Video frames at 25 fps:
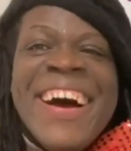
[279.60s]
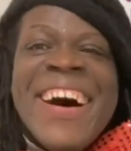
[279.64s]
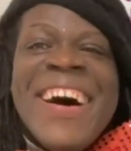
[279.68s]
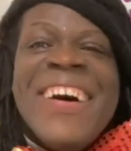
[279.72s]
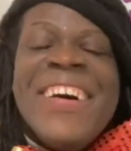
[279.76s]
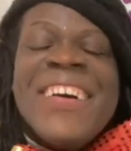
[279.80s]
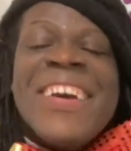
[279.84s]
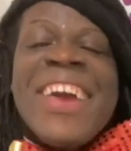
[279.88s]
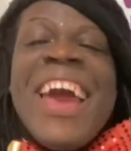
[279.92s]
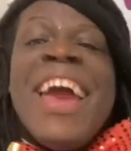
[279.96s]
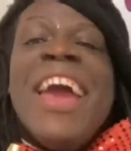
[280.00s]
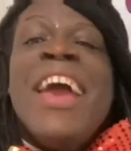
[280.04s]

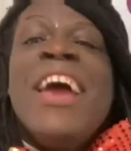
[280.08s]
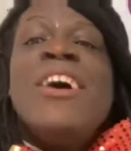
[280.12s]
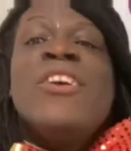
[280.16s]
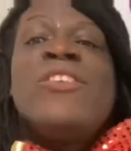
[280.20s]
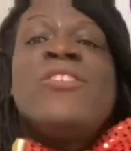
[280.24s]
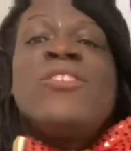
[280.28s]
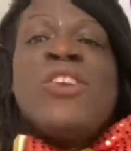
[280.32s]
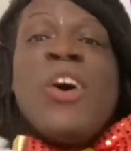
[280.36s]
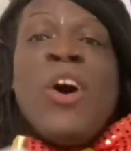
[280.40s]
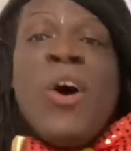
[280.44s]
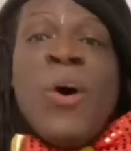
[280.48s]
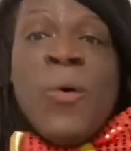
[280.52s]
Okay,
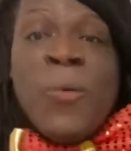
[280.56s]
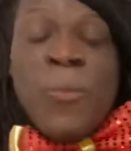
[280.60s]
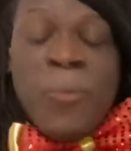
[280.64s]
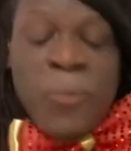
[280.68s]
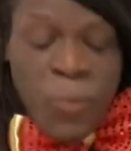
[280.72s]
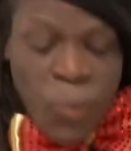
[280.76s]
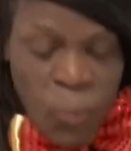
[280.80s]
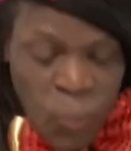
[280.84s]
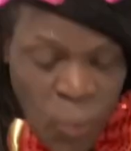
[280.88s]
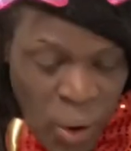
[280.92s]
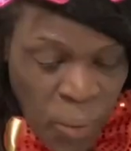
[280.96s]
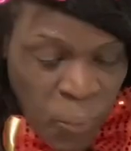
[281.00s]
so
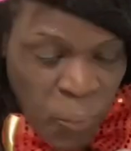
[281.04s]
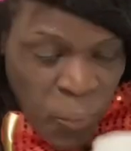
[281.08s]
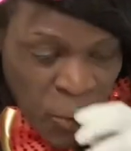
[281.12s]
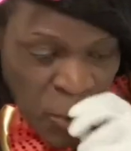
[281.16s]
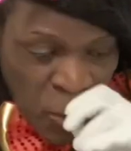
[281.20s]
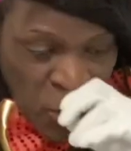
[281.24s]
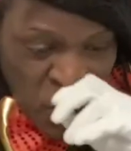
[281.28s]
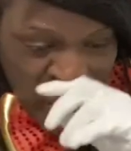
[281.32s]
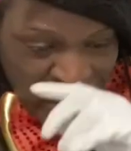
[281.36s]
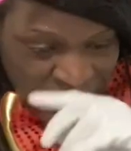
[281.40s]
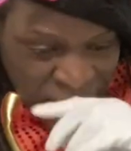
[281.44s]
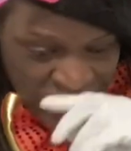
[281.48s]
what we're
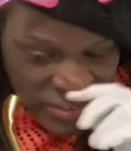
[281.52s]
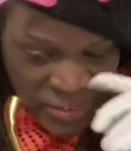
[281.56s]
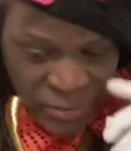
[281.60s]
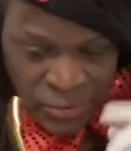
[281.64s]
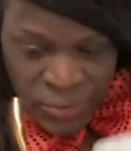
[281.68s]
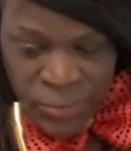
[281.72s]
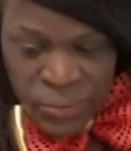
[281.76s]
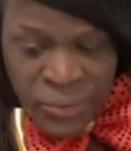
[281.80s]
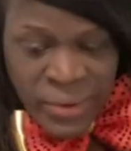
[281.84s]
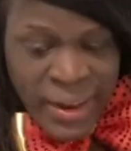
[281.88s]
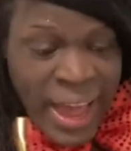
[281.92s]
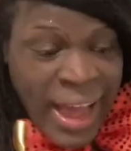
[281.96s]
going to
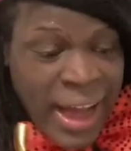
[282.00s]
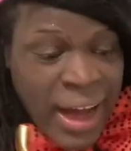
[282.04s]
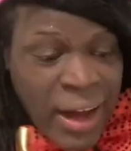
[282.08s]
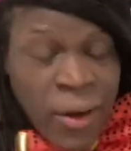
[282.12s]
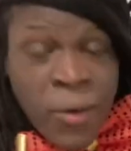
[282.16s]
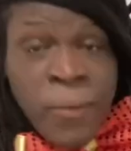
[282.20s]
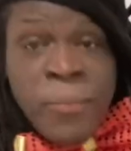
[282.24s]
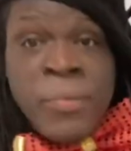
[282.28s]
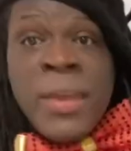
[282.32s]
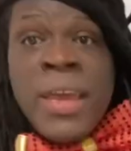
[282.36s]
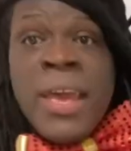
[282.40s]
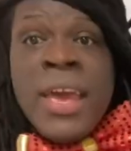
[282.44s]
do
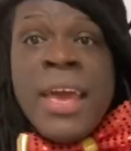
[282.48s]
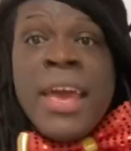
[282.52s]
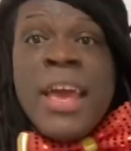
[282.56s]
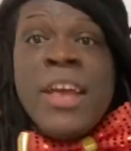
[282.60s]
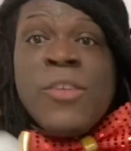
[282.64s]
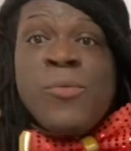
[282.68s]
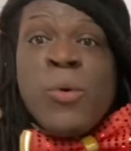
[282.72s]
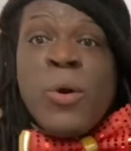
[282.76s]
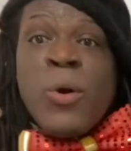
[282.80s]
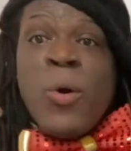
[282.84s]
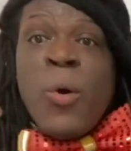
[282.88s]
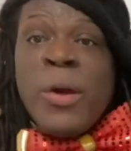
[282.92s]
now
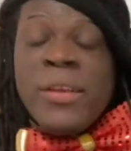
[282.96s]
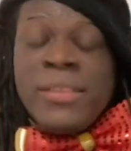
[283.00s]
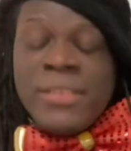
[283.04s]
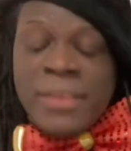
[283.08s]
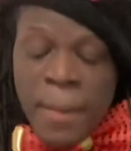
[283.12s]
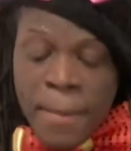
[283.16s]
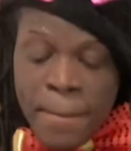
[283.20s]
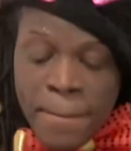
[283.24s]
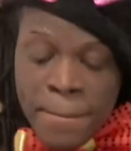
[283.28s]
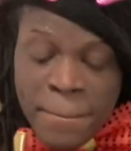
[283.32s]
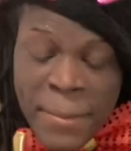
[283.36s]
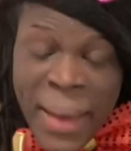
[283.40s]
is we're going
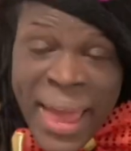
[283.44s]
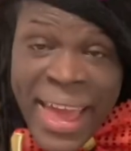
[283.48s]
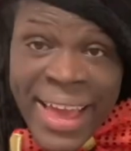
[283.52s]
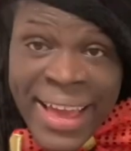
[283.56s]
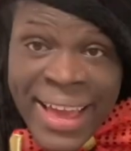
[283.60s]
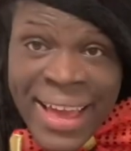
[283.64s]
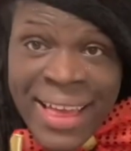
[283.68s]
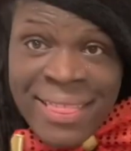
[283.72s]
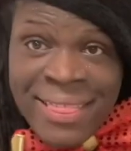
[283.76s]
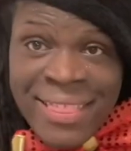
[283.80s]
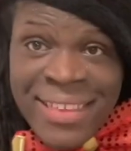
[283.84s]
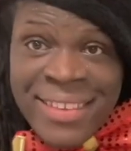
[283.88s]
to
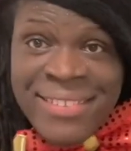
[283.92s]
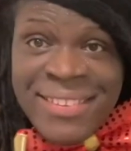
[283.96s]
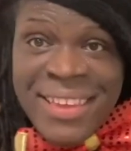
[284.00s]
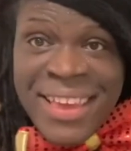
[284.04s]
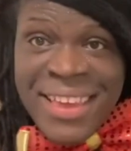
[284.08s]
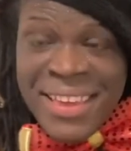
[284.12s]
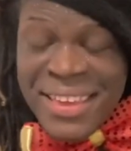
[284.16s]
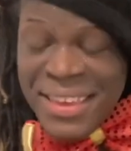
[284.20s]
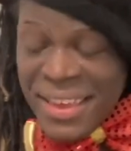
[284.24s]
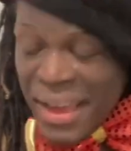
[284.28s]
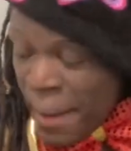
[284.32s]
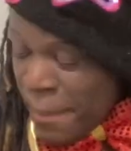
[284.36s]
make this
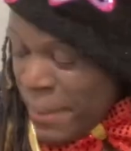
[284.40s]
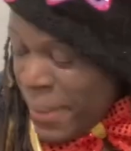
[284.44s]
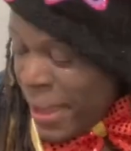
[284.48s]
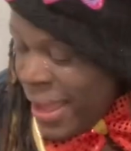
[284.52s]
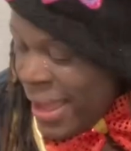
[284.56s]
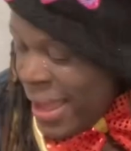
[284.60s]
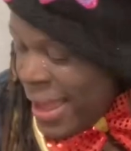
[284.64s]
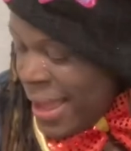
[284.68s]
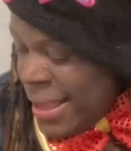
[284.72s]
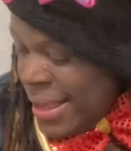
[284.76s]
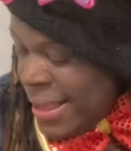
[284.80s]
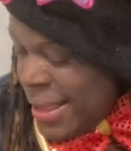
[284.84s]

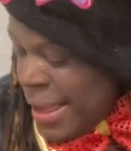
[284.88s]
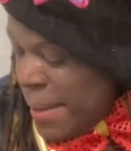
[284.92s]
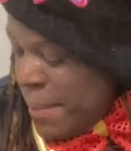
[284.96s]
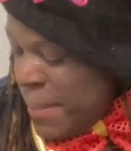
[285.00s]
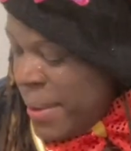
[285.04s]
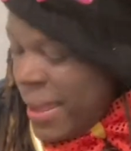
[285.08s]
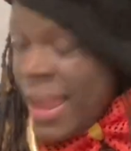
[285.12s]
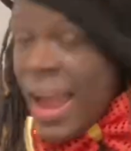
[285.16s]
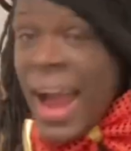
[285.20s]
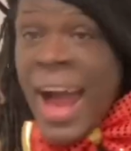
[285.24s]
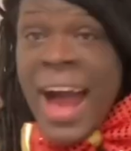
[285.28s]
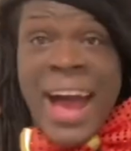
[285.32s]
yummy,
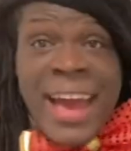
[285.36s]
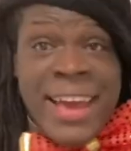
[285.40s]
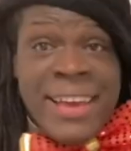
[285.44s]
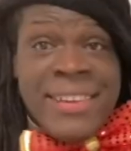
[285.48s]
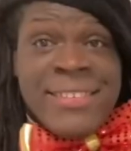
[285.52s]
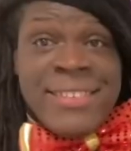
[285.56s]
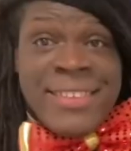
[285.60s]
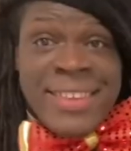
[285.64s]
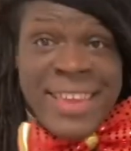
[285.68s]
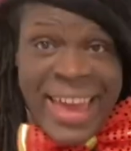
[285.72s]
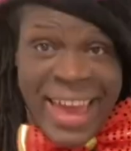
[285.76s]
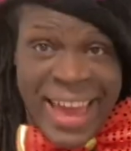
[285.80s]
yummy
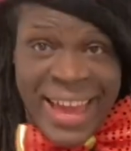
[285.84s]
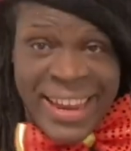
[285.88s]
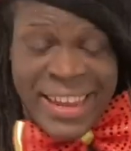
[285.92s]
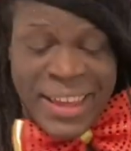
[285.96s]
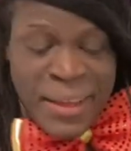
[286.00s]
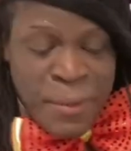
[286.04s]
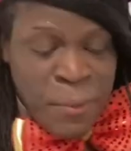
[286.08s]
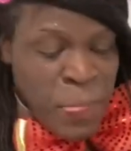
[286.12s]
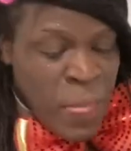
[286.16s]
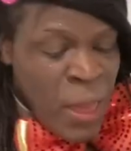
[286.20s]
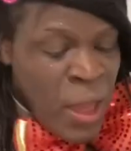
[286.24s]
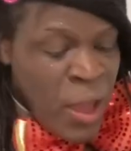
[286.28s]
ice
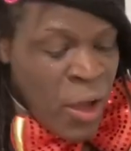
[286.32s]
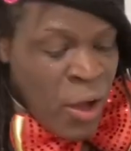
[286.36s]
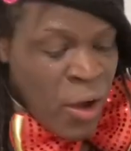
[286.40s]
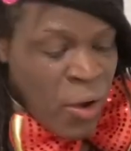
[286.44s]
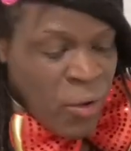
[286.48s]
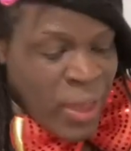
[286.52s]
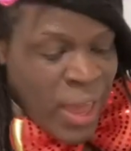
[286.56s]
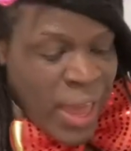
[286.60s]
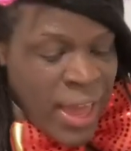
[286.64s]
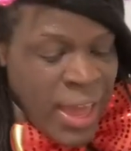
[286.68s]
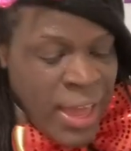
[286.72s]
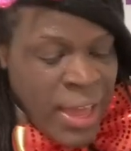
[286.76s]
candy.
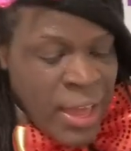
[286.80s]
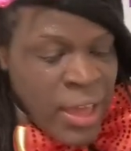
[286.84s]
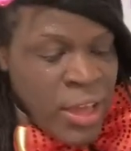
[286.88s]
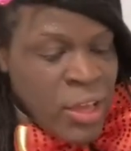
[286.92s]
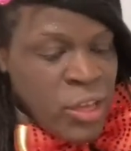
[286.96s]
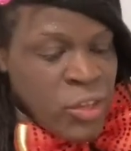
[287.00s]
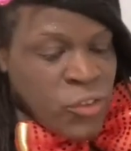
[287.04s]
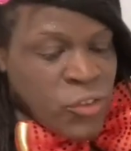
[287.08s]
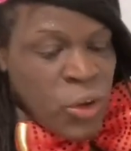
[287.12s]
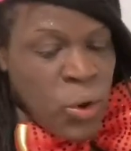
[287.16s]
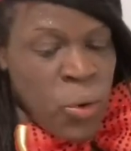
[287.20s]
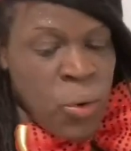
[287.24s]
Okay,
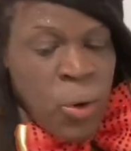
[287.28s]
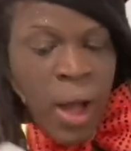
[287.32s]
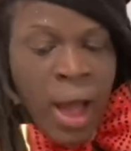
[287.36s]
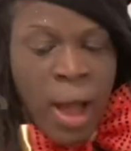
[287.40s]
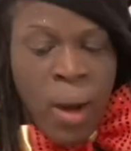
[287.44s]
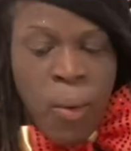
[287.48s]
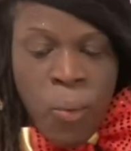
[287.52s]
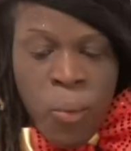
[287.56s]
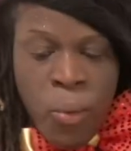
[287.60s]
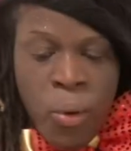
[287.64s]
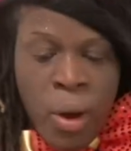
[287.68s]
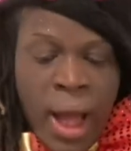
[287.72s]
so
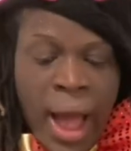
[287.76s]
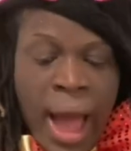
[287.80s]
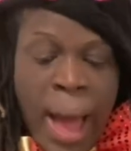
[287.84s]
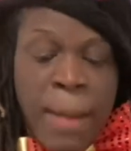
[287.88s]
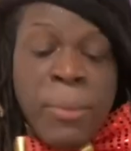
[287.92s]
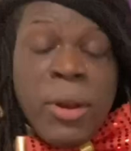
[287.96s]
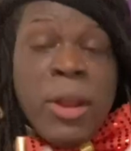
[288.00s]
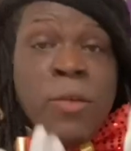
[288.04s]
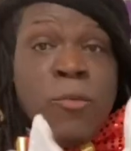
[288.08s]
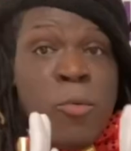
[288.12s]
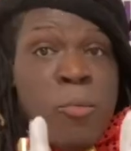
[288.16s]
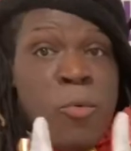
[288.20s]
I'm
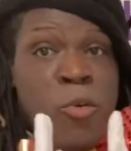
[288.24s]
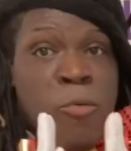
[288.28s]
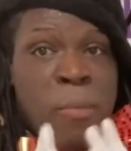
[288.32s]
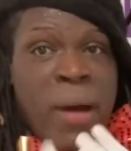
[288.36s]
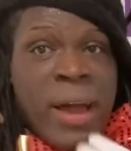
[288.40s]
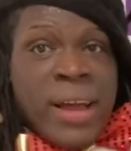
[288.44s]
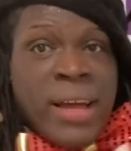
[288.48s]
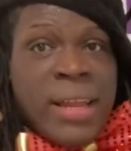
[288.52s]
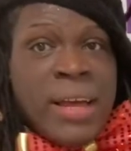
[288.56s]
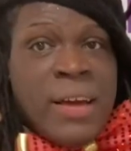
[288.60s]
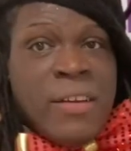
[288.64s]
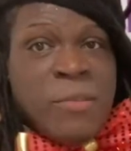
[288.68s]
gonna remove
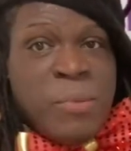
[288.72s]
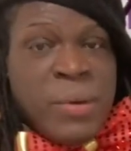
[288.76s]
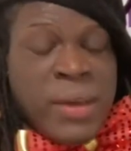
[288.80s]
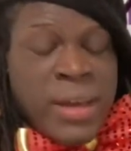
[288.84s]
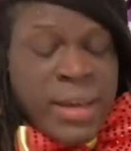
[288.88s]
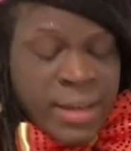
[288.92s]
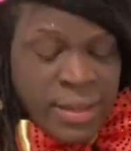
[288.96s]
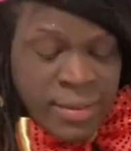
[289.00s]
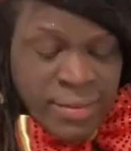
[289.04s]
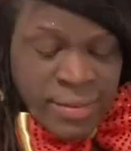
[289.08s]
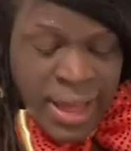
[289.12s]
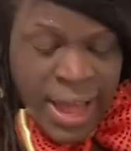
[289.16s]
my gloves
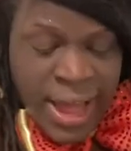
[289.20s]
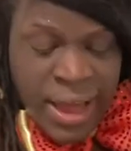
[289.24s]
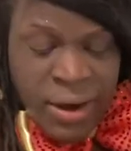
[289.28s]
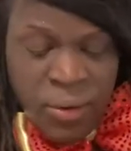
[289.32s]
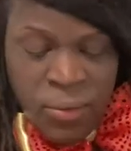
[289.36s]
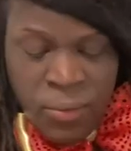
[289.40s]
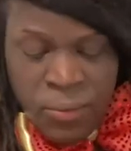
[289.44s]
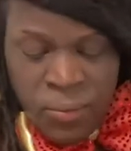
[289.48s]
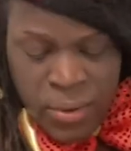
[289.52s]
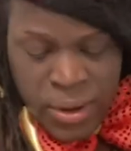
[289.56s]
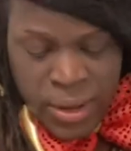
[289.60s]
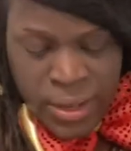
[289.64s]
because I
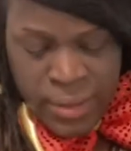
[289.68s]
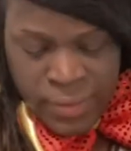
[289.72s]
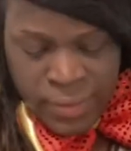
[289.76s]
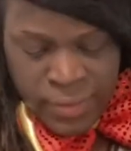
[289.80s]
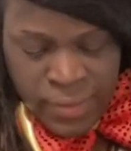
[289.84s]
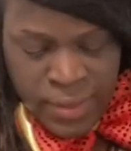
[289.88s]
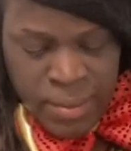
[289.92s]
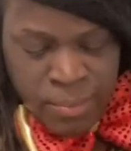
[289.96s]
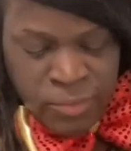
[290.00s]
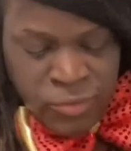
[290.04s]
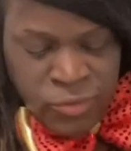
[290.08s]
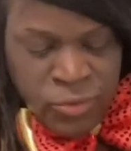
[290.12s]
don't want
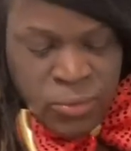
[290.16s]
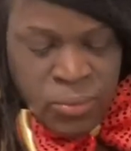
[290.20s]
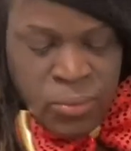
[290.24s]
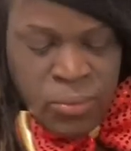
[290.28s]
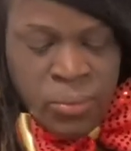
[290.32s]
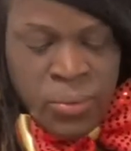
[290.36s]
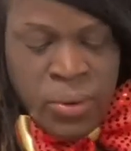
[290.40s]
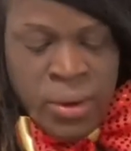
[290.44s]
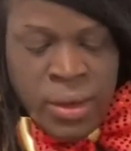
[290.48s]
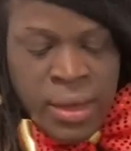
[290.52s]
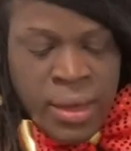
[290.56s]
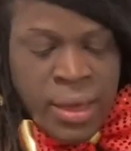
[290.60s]
them
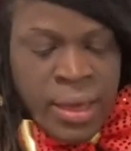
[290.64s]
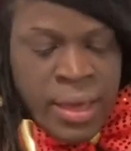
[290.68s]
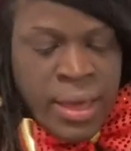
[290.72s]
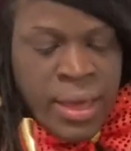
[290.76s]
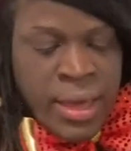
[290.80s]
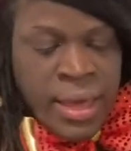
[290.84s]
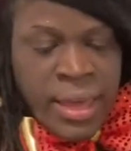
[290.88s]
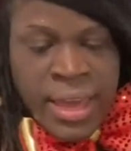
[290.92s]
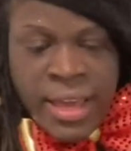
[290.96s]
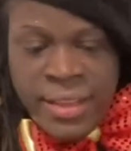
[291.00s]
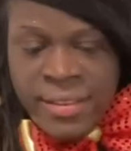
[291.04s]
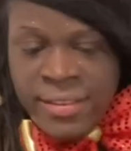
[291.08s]
to
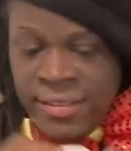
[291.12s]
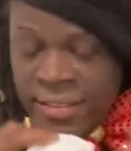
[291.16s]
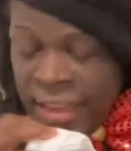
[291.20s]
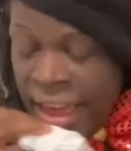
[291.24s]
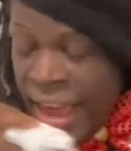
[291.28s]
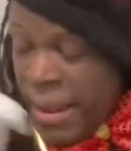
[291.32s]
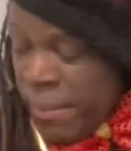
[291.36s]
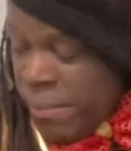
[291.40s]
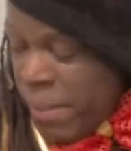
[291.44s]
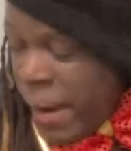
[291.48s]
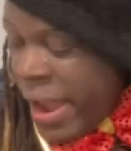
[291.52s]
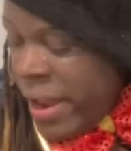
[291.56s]
get
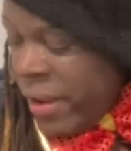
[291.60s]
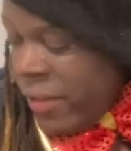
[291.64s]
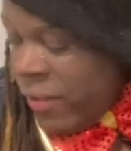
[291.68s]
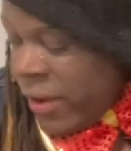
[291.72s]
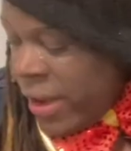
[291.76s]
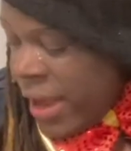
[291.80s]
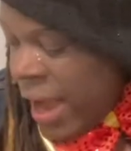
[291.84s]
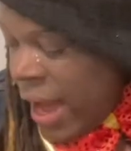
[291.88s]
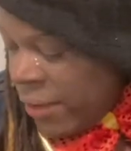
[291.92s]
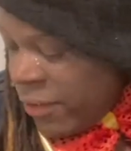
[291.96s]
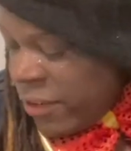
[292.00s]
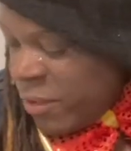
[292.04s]
stained by any of the
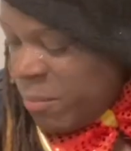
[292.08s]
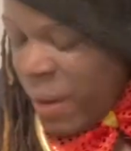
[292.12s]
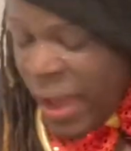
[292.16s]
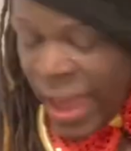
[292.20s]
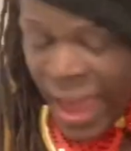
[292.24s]
colors by